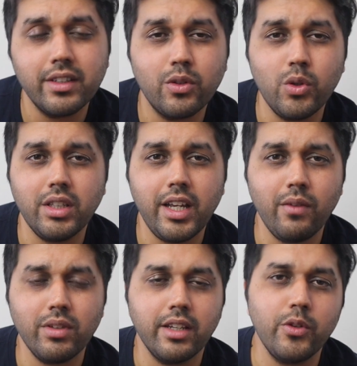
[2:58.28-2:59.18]
the good
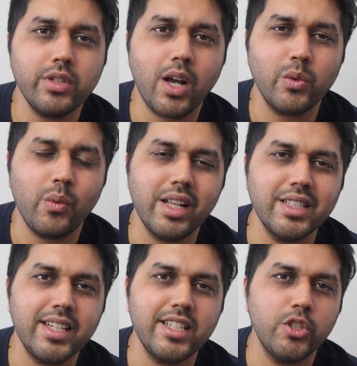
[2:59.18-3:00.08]
thing with the New South
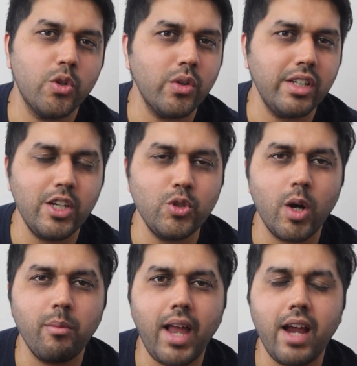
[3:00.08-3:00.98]
Wales is you don't need to
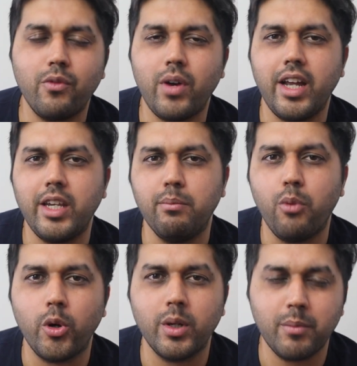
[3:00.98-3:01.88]
apply for any
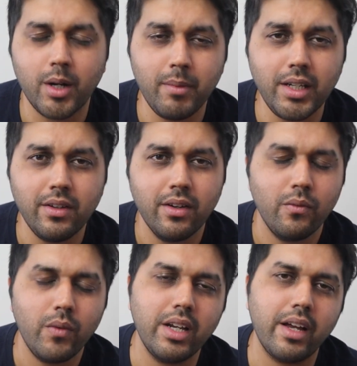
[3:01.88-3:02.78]
border permit
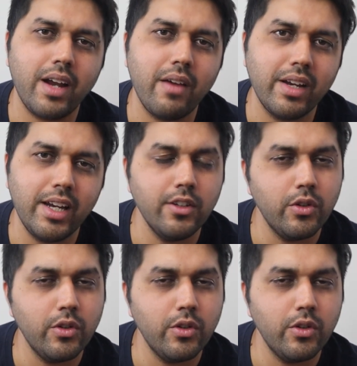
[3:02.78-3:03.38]
when arriving into